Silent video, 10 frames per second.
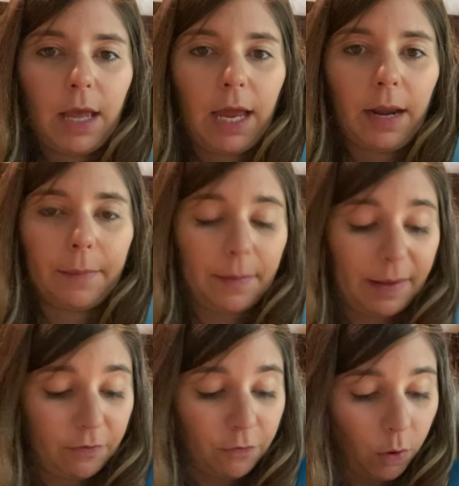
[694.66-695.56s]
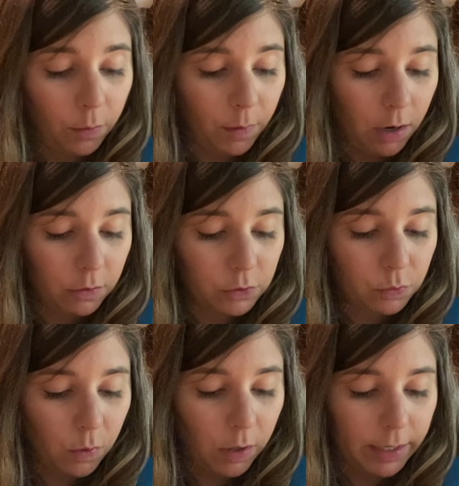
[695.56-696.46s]
And I'm going to make 4 rows.
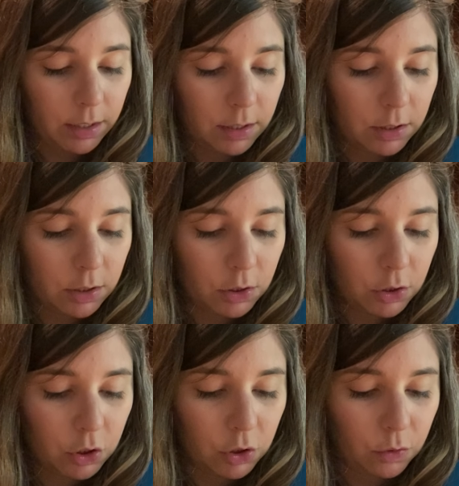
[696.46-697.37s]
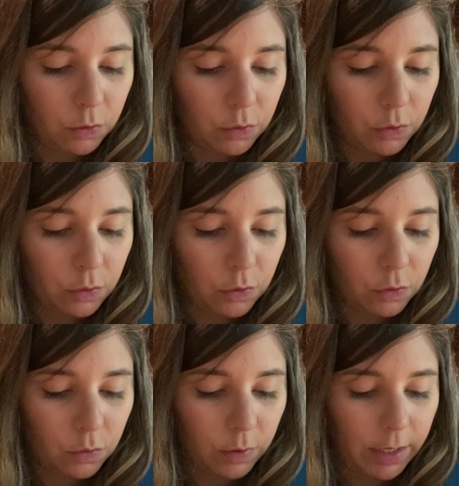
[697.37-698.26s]
1, 2,
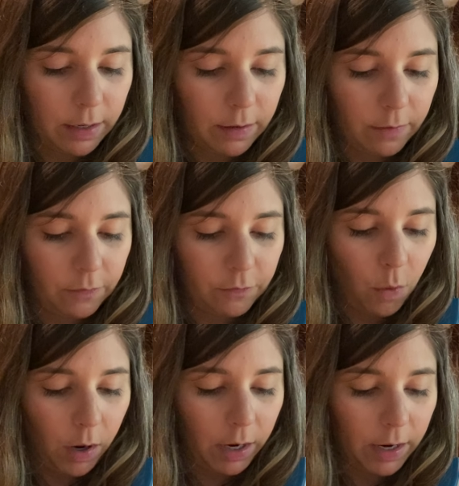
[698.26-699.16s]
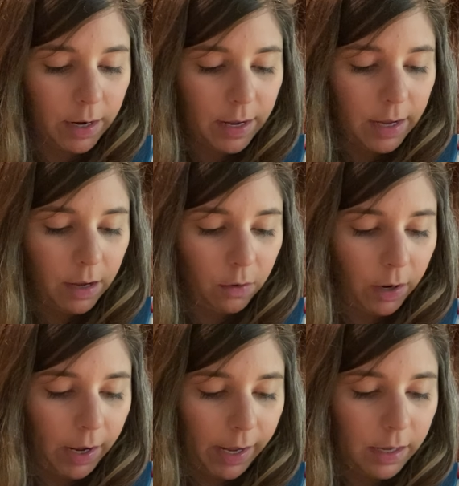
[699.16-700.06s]
3, 4.
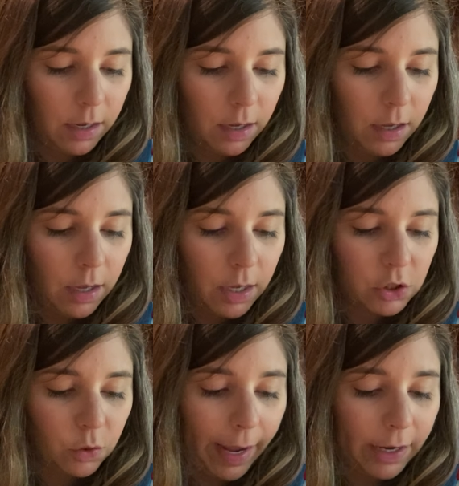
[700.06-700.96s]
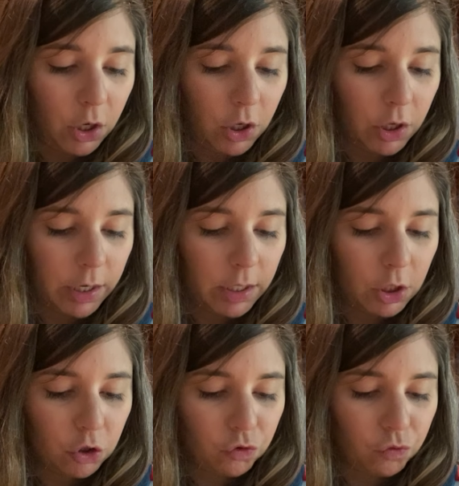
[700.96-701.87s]
Okay? So I
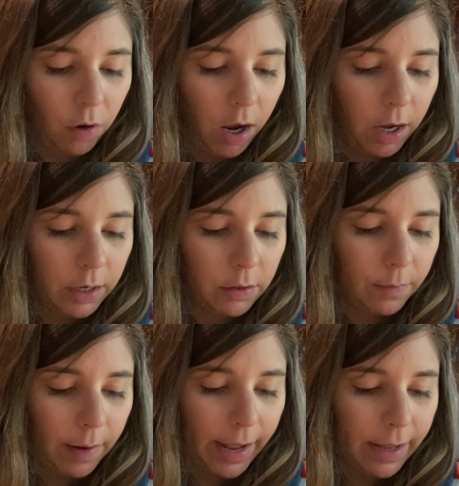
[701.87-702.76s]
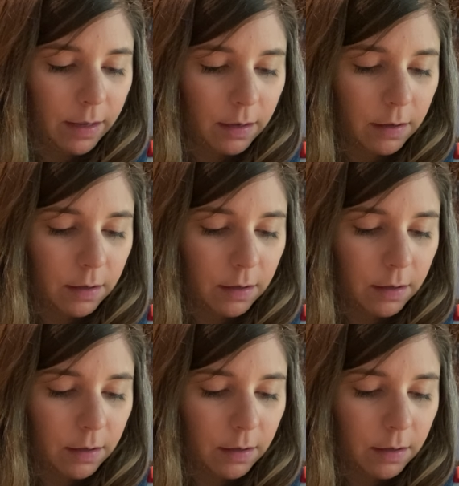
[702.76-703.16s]
could draw an array.